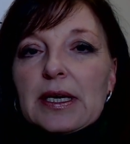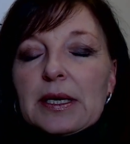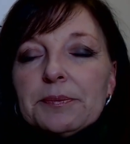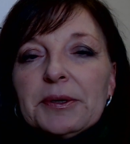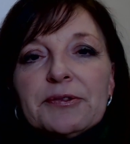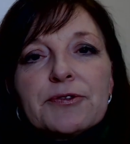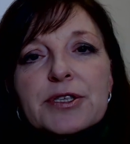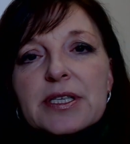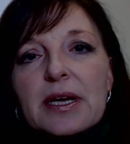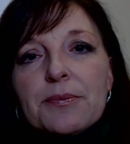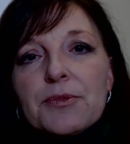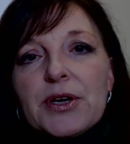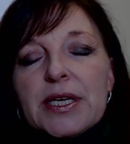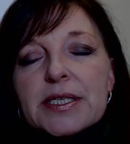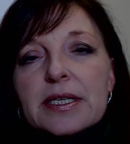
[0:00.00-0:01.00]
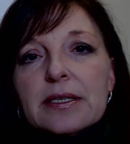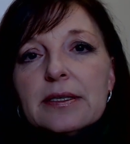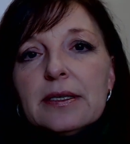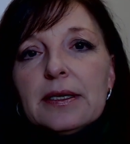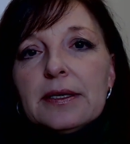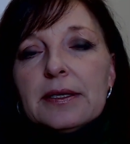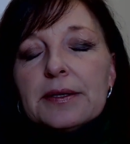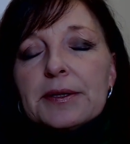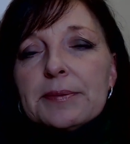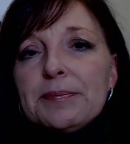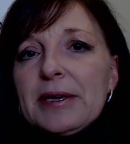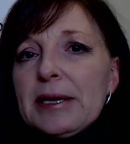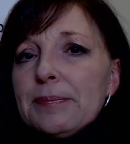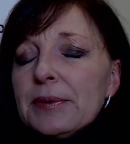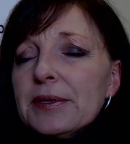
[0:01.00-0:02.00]
but for some reason, the
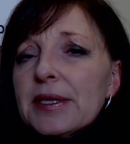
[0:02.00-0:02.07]
people